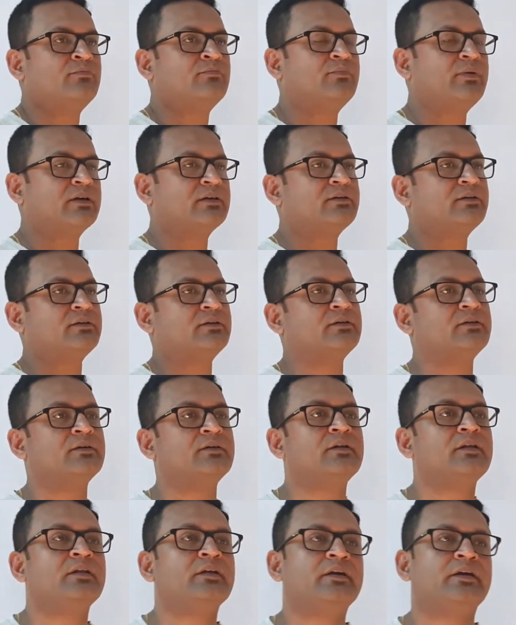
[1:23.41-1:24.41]
but
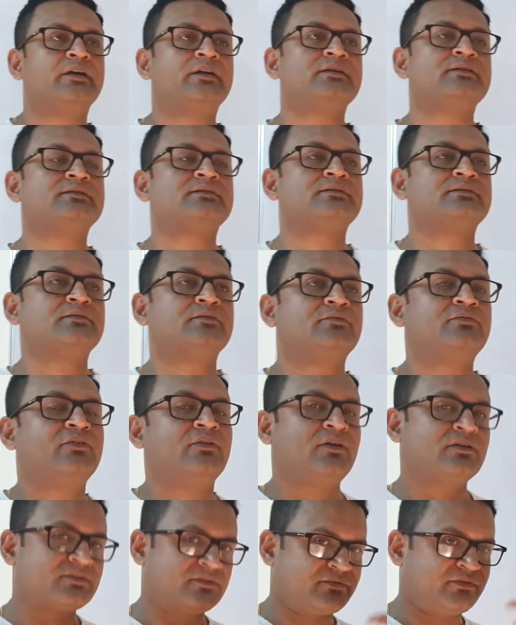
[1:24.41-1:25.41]
it is
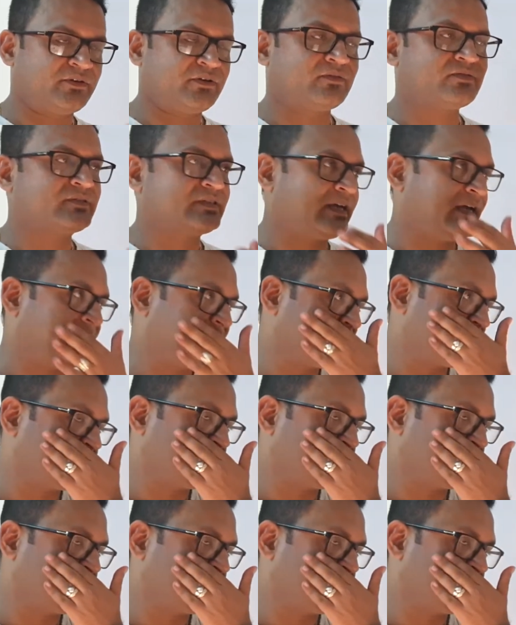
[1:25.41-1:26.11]
philosophy of science.